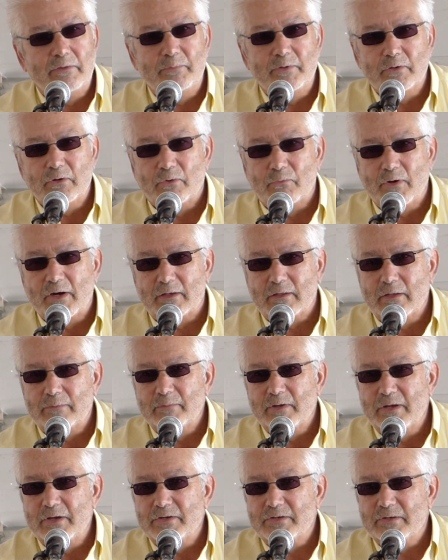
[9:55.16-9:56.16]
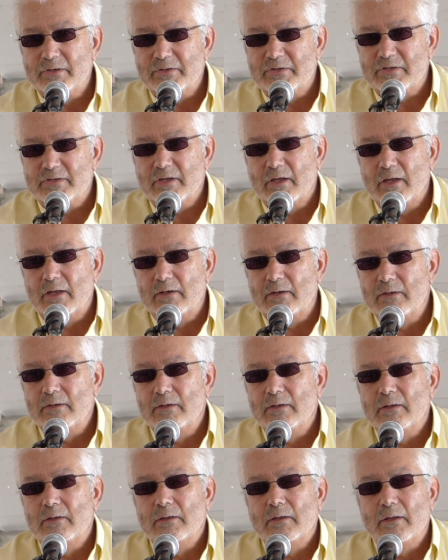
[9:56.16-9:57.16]
the Bureau of Reclamation and said,
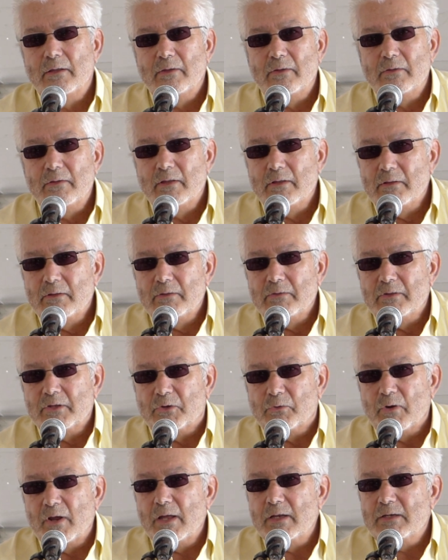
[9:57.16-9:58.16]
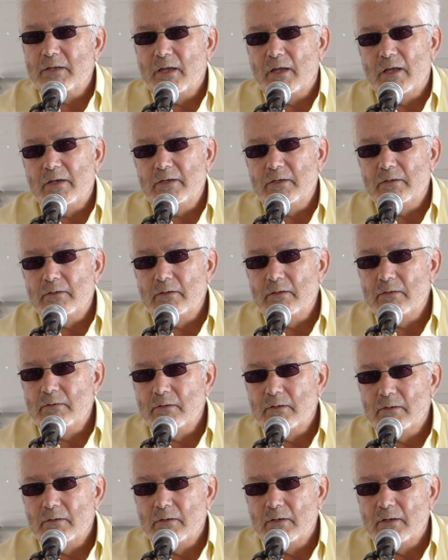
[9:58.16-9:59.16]
the Grand Canyon
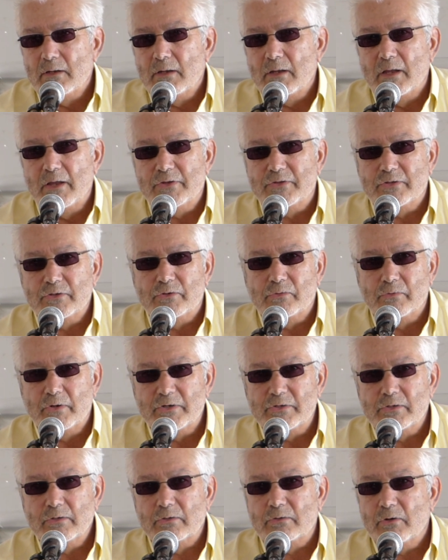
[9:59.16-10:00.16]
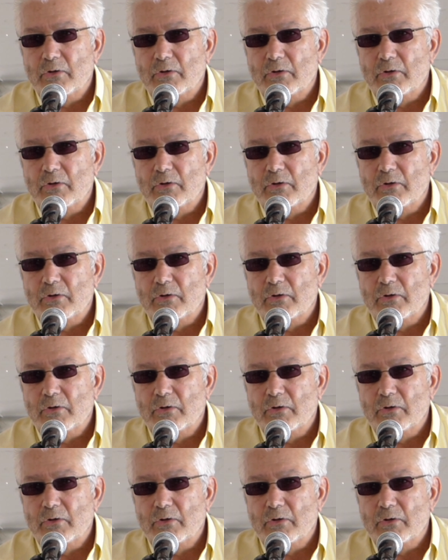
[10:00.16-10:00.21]
is a traditional